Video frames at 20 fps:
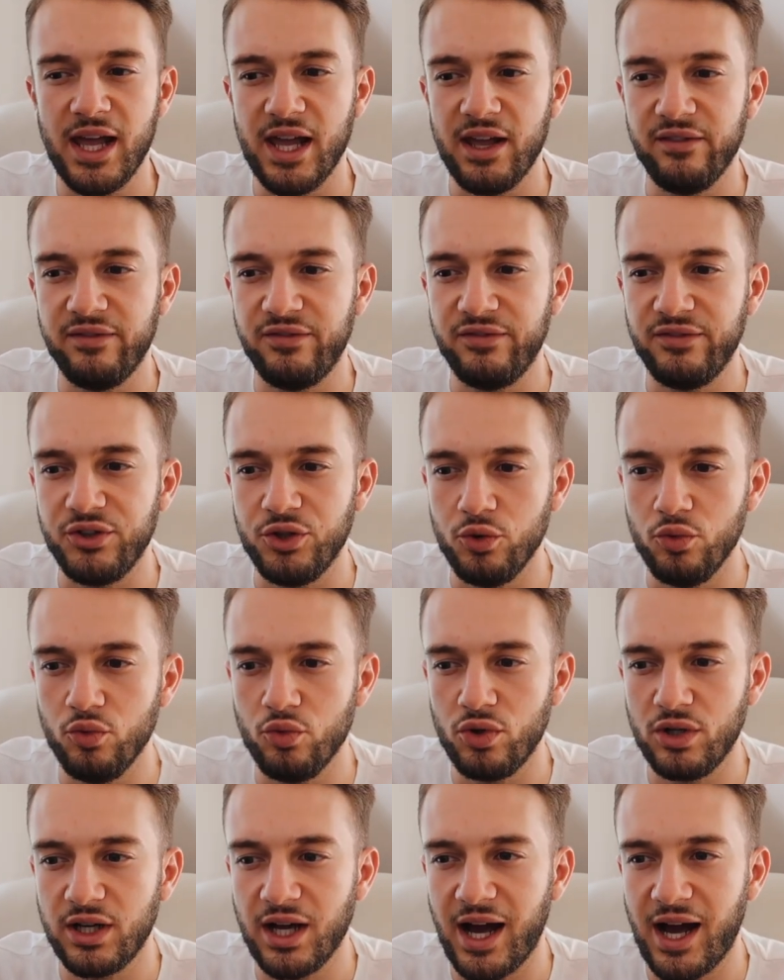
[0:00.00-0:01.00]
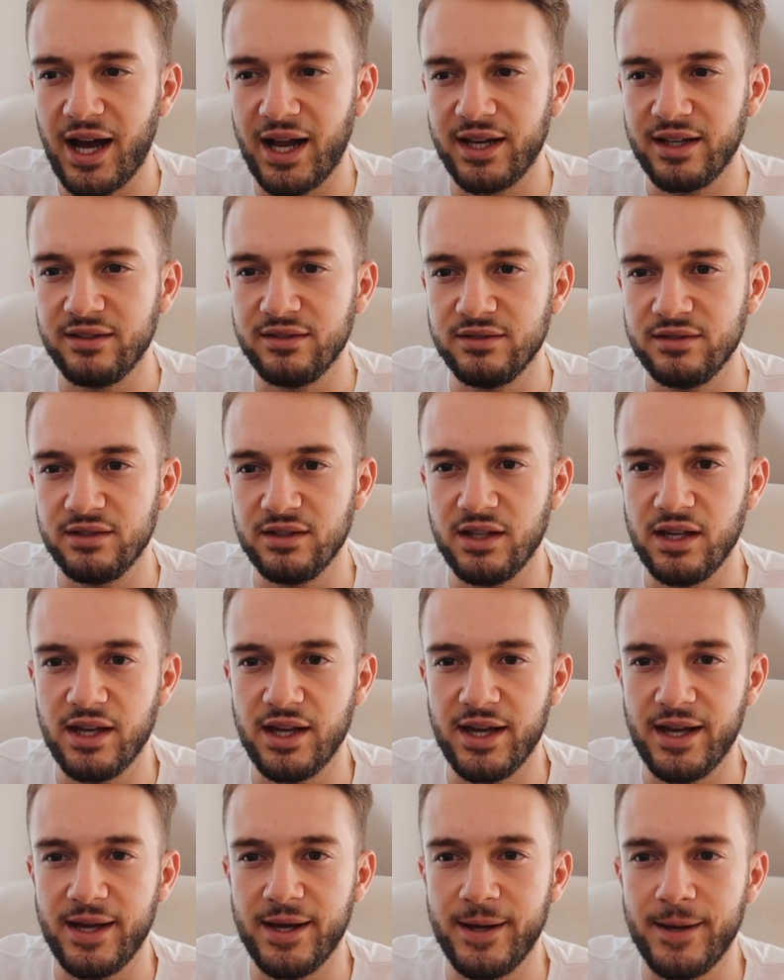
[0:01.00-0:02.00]
if you can
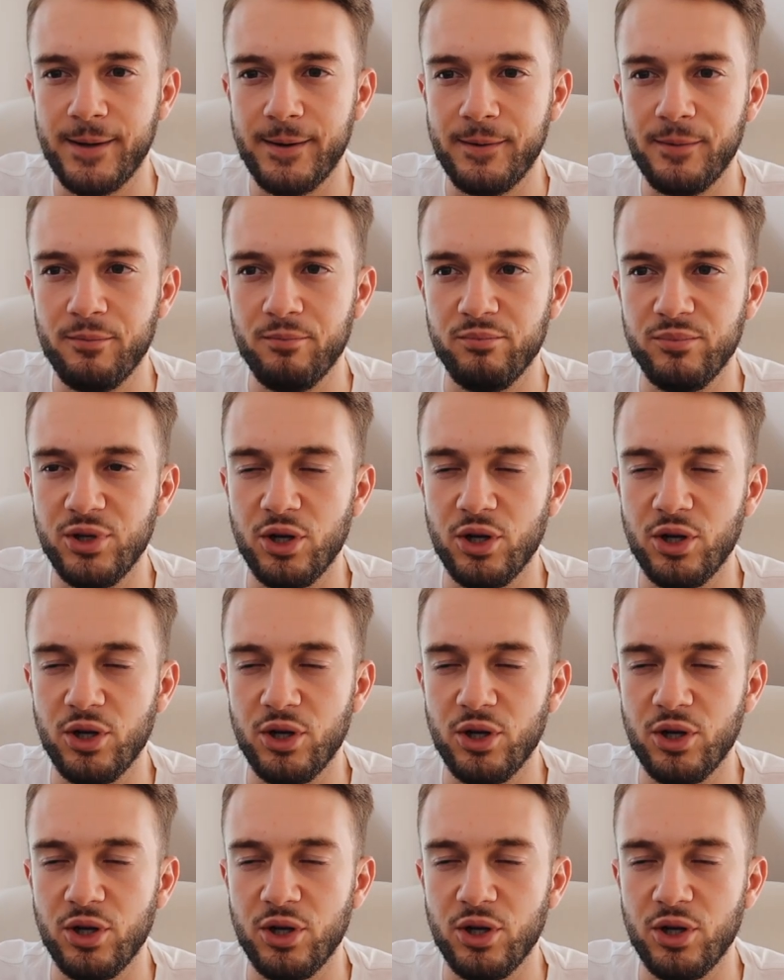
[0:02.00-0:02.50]
um,